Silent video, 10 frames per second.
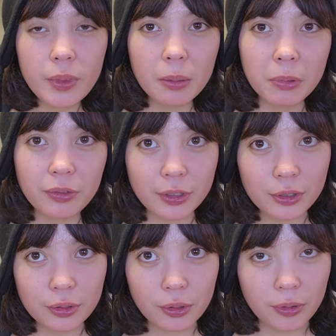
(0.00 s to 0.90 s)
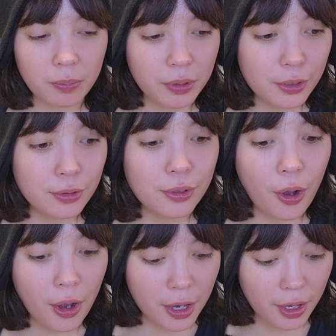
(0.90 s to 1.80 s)
My face is all red because it's
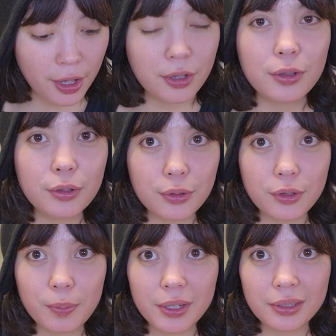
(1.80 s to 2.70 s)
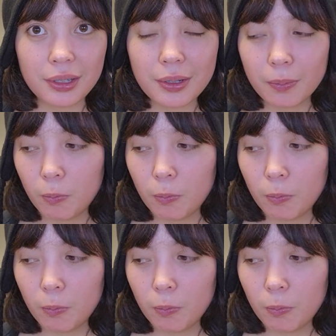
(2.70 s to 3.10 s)
hot and then this is spicy.